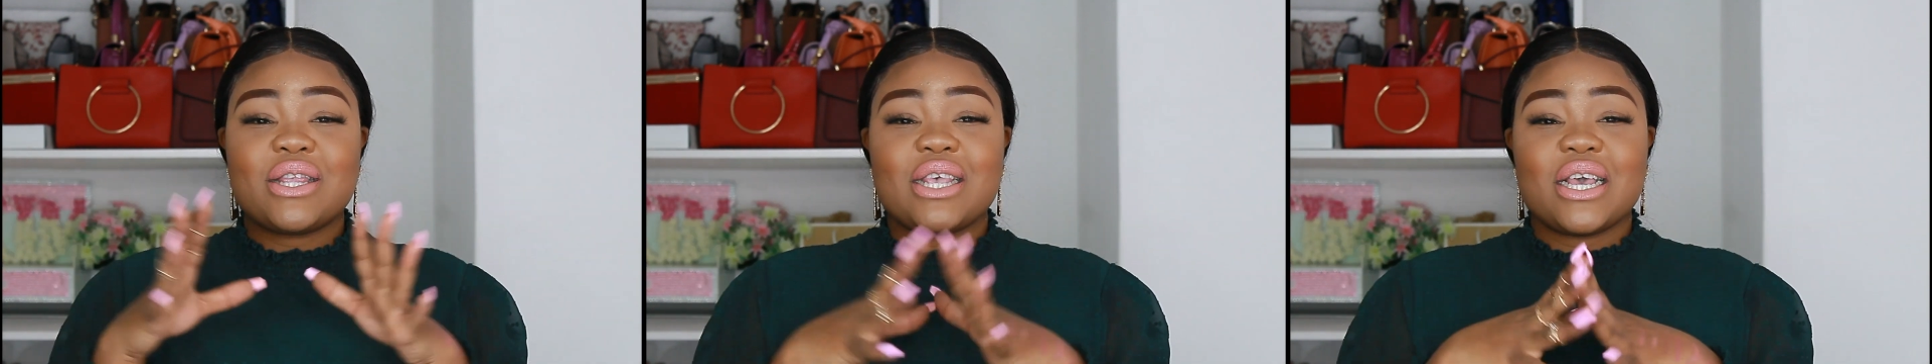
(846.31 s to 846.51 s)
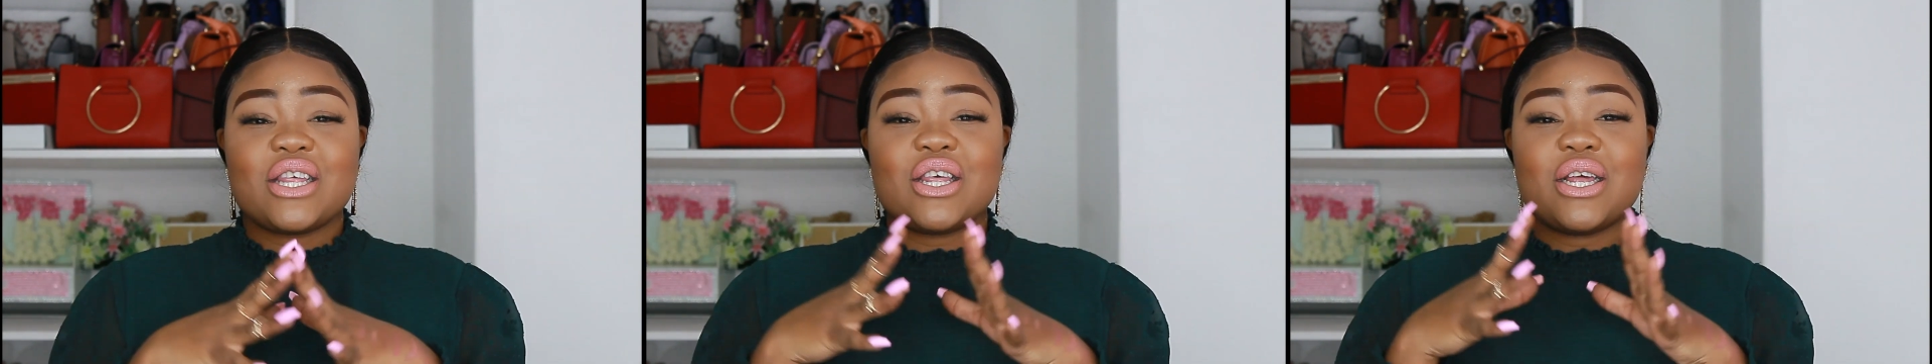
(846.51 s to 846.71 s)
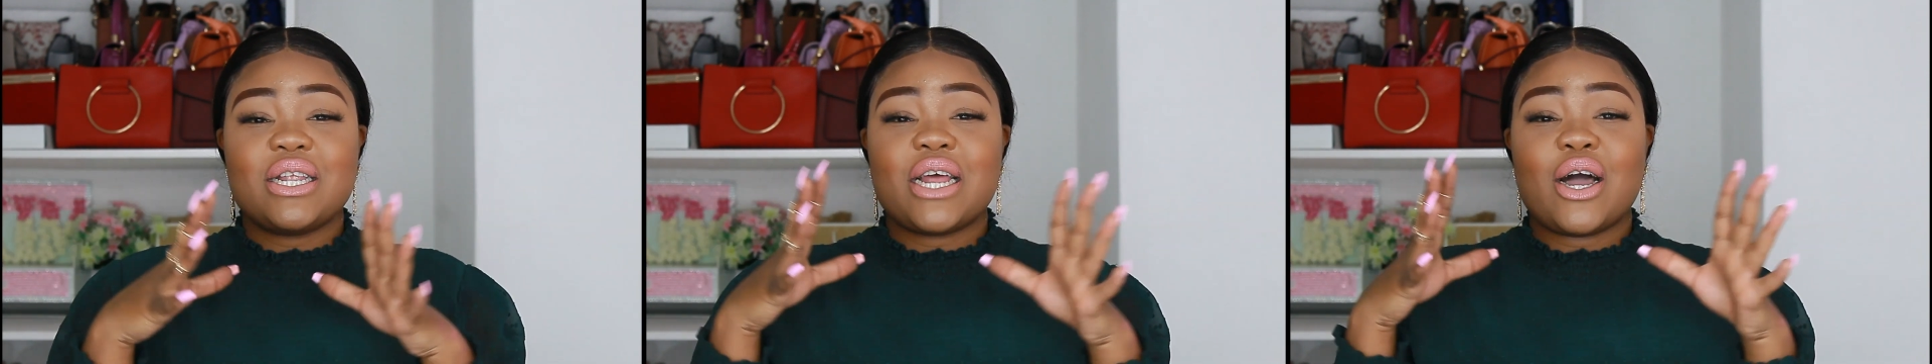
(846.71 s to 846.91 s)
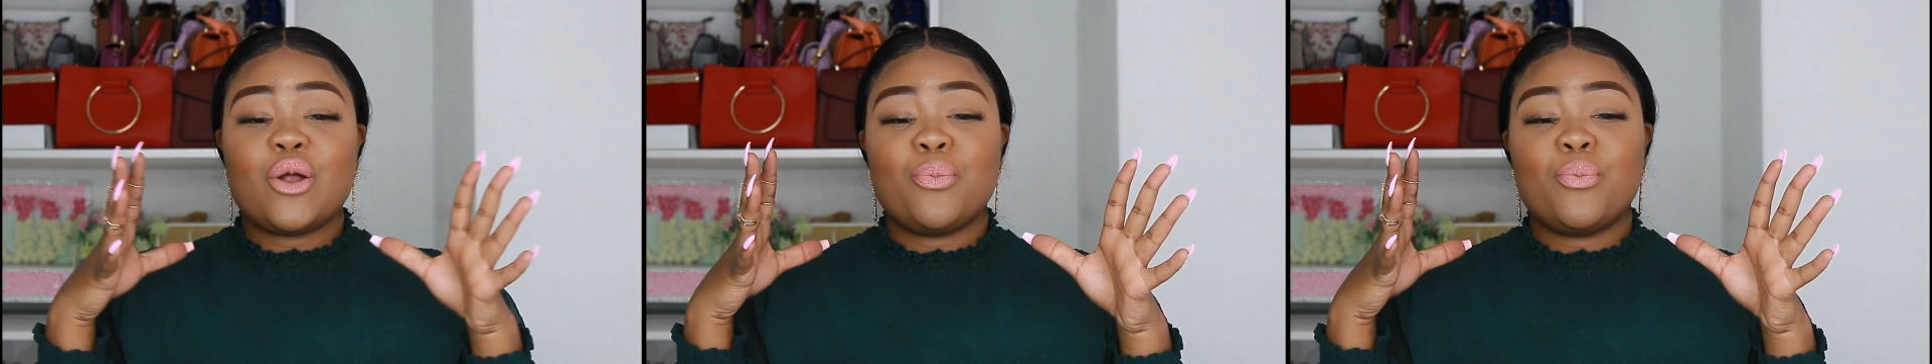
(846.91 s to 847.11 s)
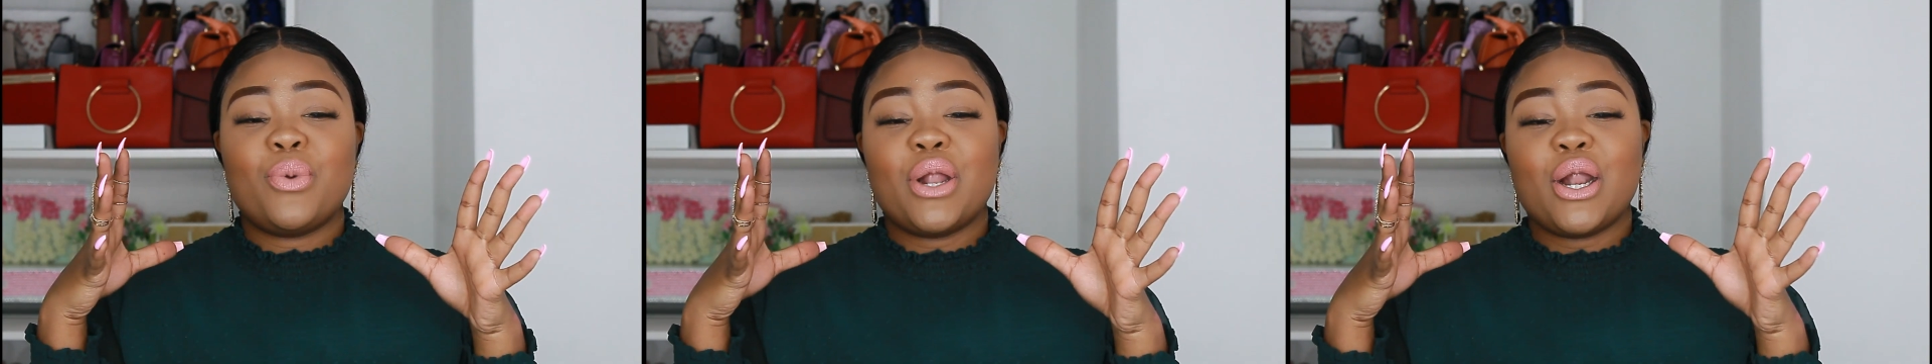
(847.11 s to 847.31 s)
section
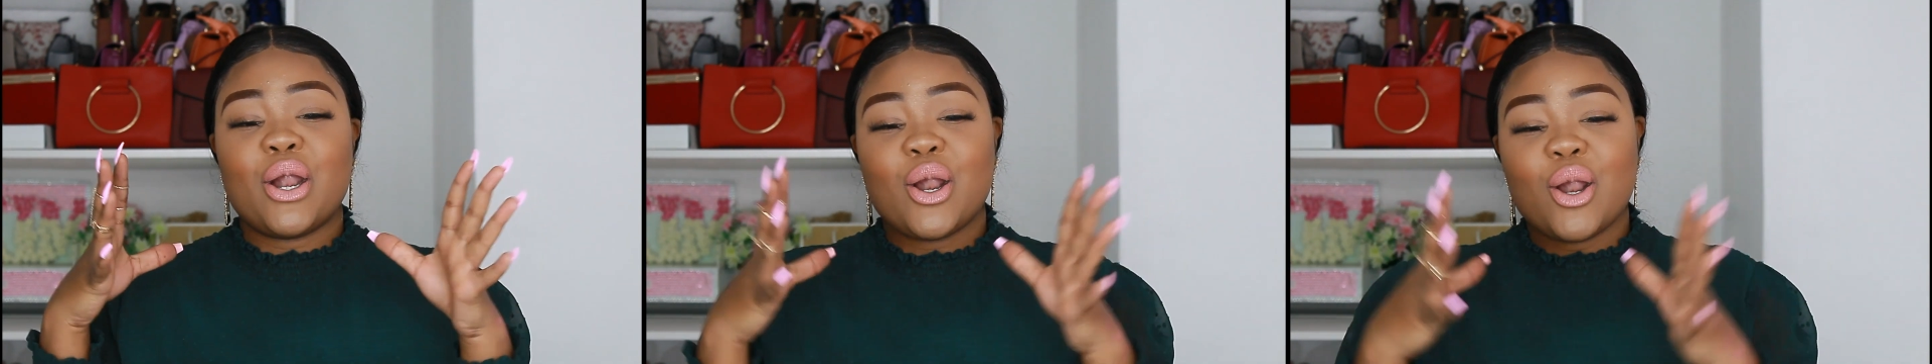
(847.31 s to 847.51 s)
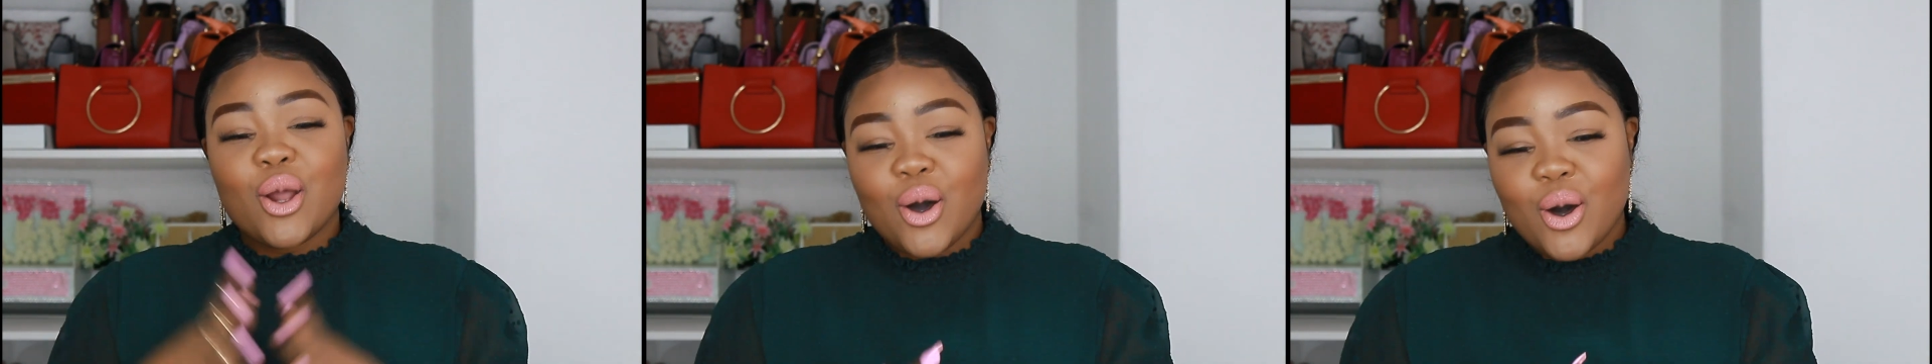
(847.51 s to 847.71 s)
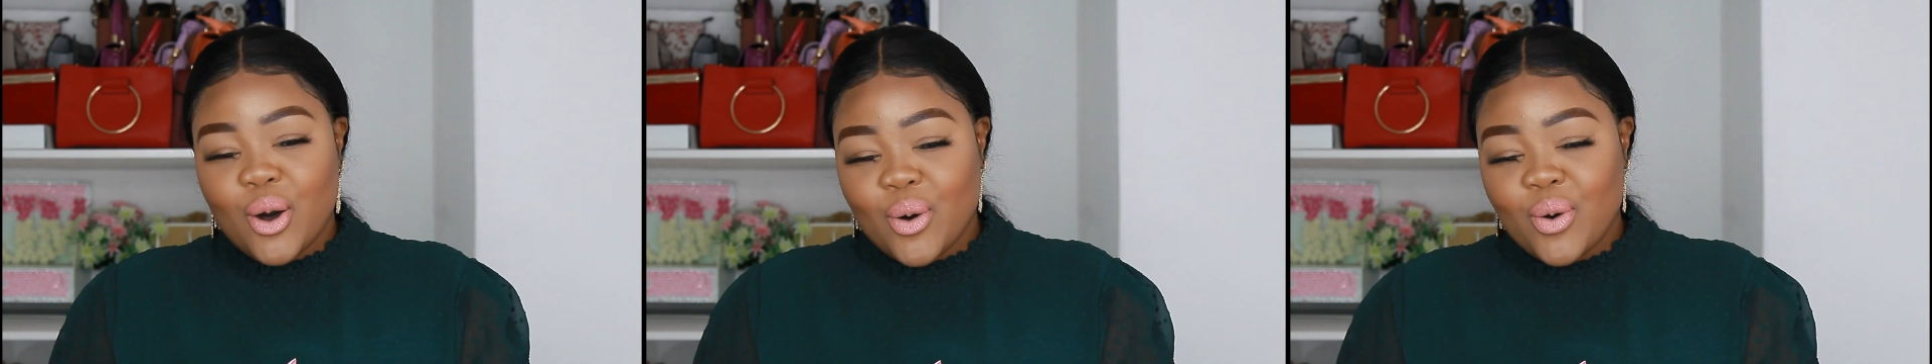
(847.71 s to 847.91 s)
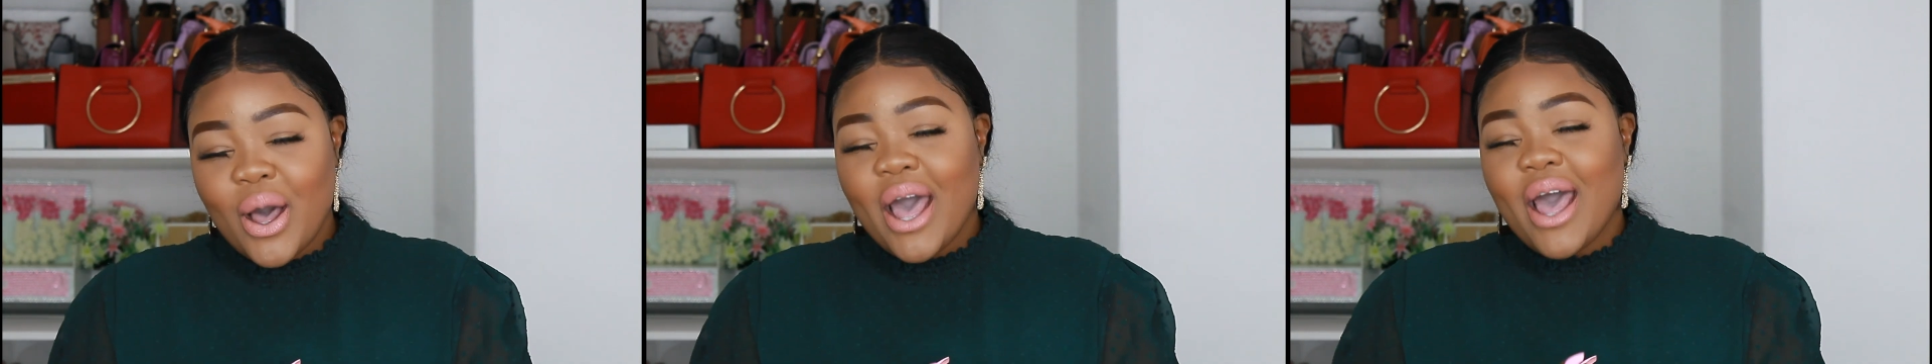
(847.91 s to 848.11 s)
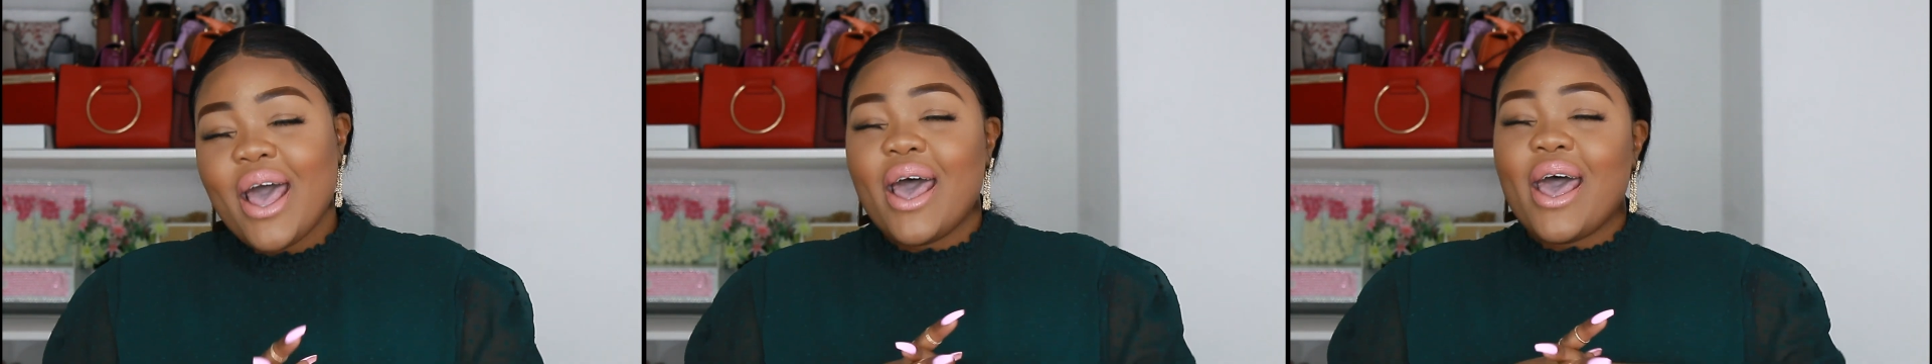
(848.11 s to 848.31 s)
down below.